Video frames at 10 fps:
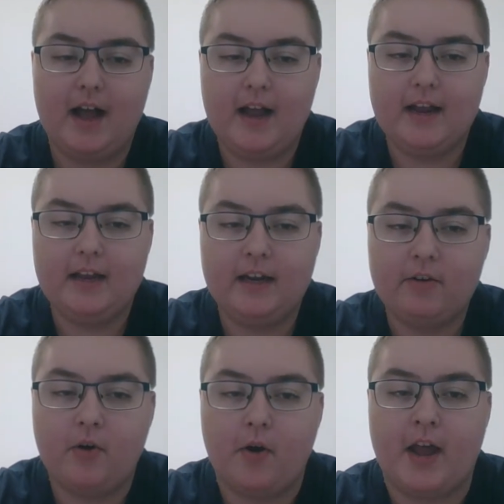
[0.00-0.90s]
I
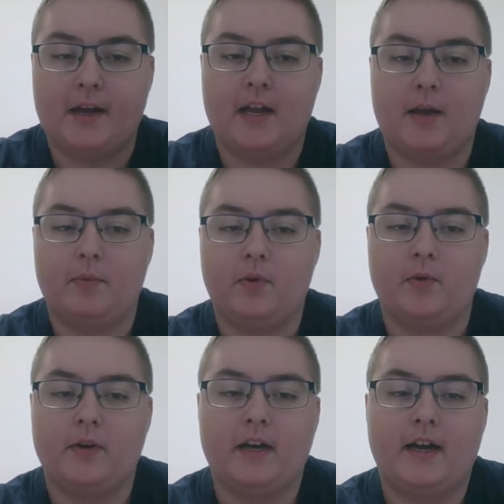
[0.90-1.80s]
later on had an
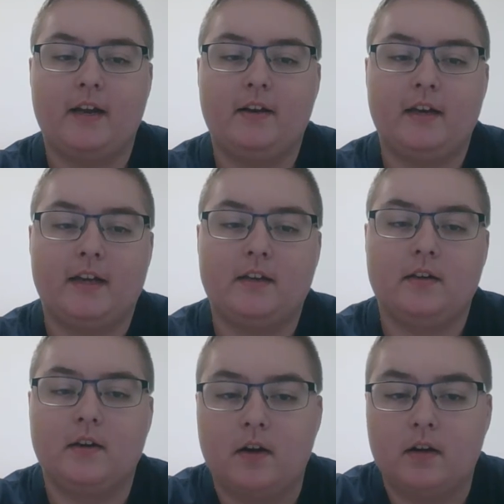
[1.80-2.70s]
episode I like
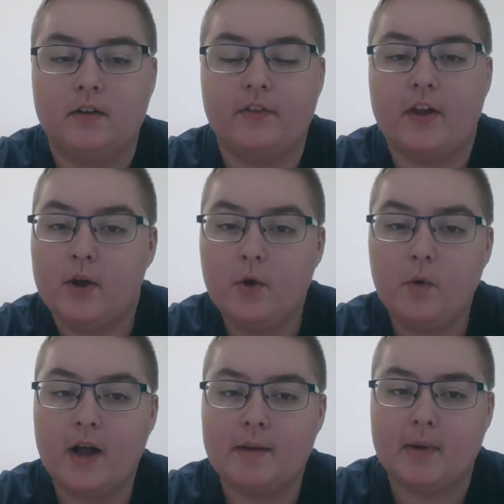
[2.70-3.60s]
to call the
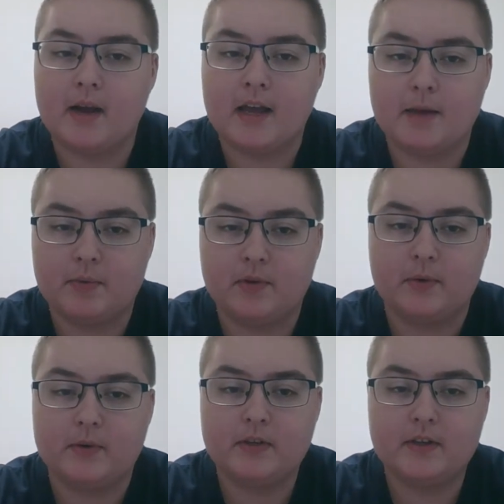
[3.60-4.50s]
Who Am I
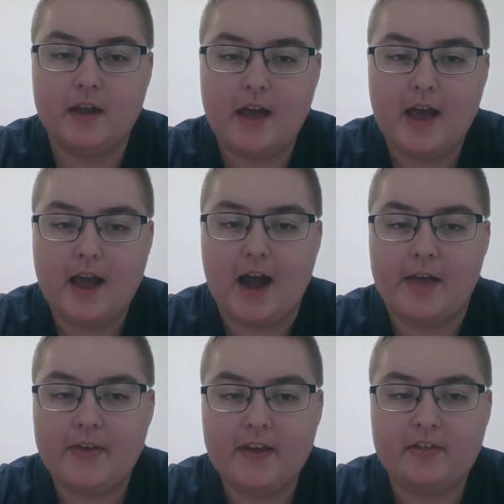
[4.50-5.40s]
episode.
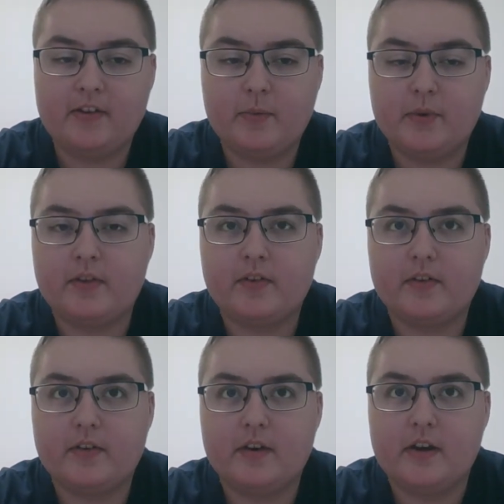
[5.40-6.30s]
I think this
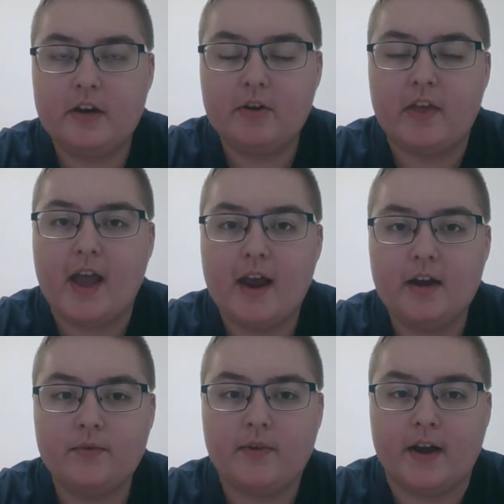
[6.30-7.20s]
was near the
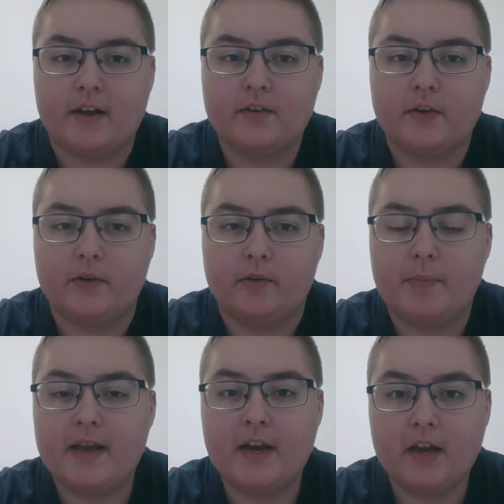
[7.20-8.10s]
end of high school,
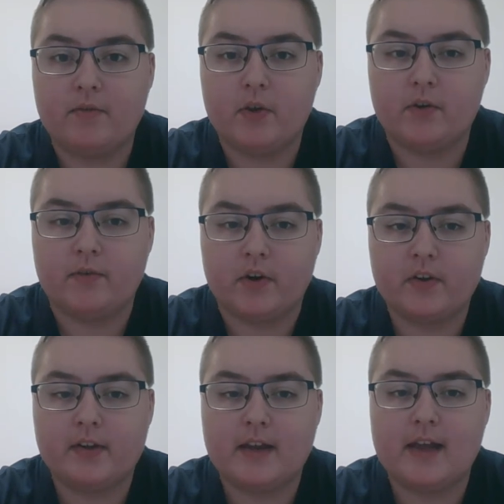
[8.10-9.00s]
beginning of
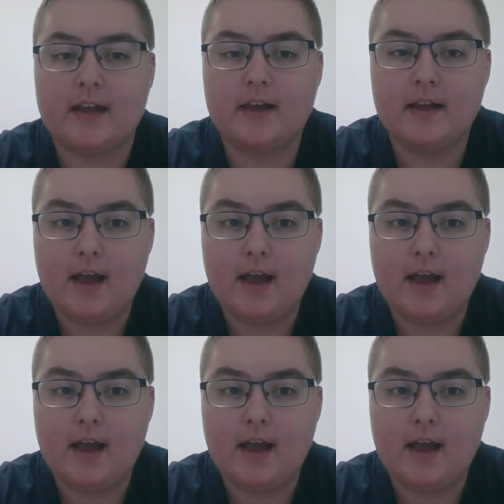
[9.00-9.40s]
university,